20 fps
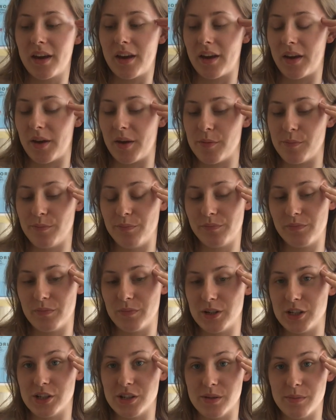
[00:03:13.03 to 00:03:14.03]
um,
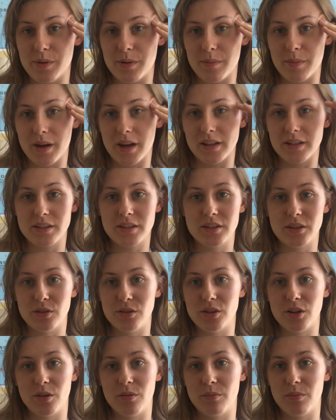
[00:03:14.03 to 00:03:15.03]
which is a bit mad so
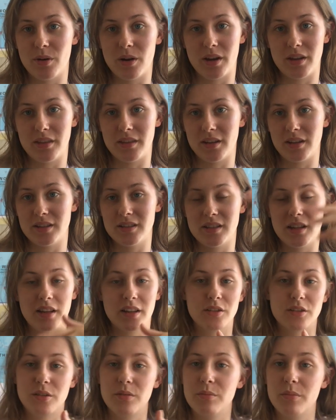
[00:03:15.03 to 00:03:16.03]
don't buy things
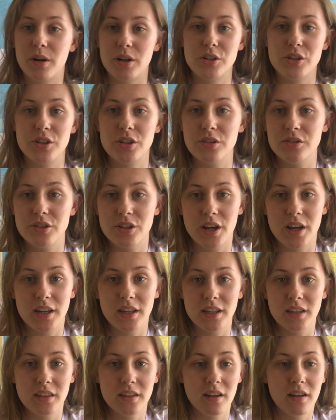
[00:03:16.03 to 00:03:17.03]
like don't buy shoes yet
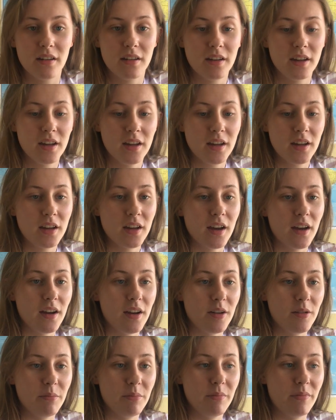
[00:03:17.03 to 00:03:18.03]
either
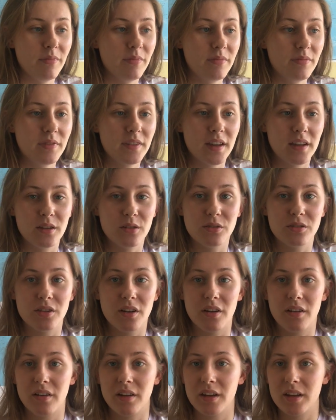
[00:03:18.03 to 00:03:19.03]
um, take your
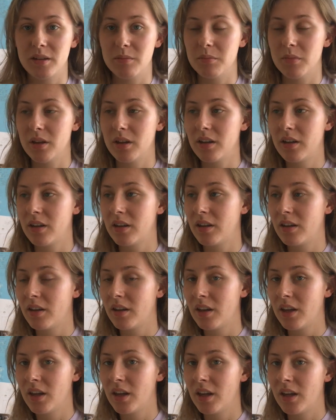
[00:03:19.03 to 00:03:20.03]
time
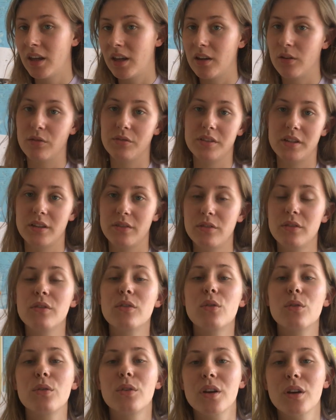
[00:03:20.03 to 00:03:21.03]
obviously if you've
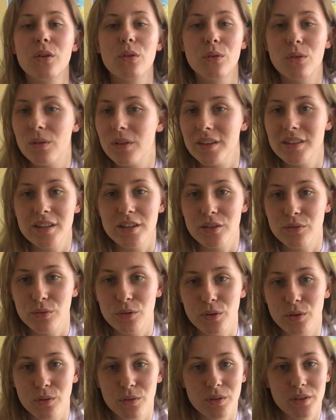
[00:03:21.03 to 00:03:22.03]
already got all these things you've
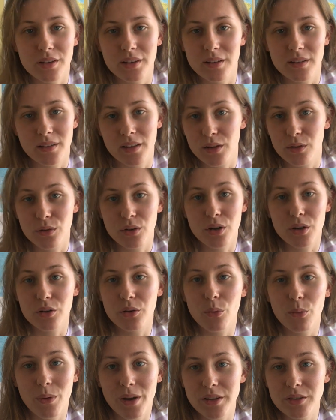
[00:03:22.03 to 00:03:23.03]
already got all these things Then, don't want to
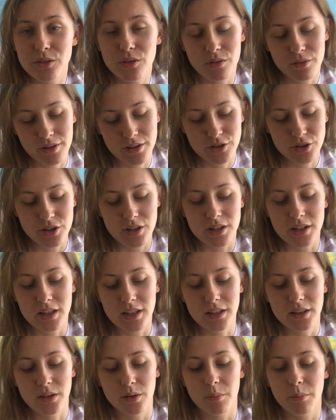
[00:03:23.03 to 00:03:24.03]
to waste you'll eventually
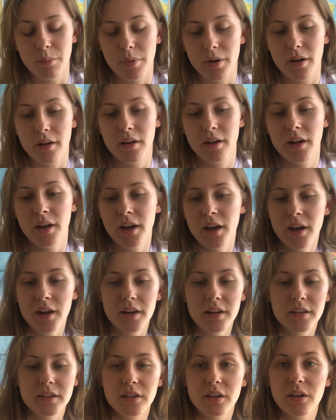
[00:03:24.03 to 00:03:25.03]
need them but
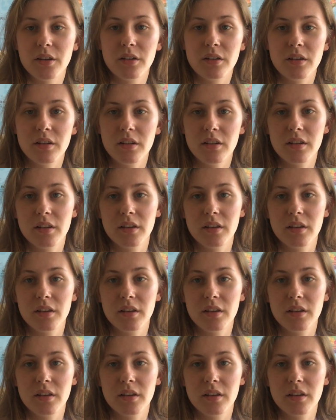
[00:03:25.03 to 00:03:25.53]
you know